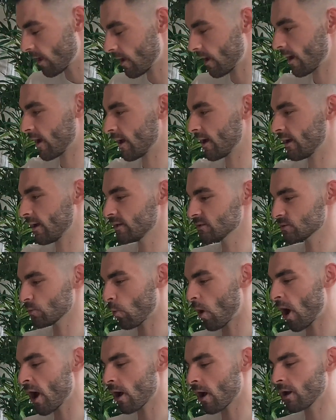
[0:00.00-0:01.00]
And
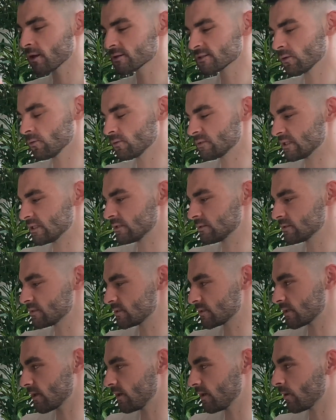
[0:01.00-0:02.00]
what I also
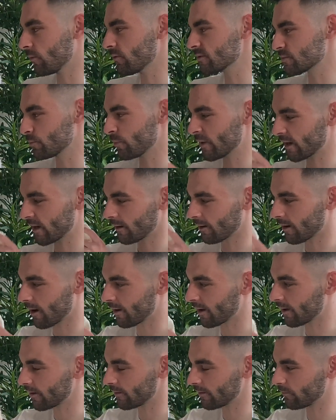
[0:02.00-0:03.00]
didn't notice
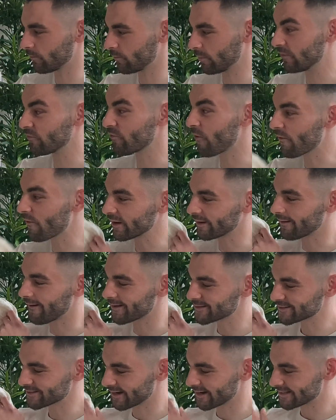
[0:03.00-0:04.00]
before I got
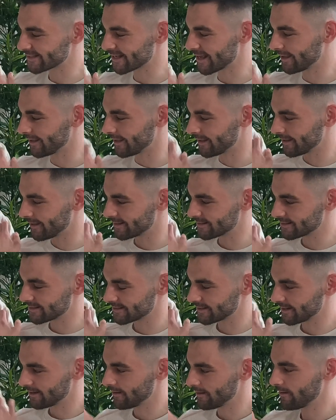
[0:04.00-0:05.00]
it, should I say,
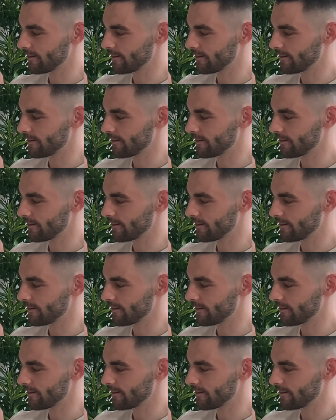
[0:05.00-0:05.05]
is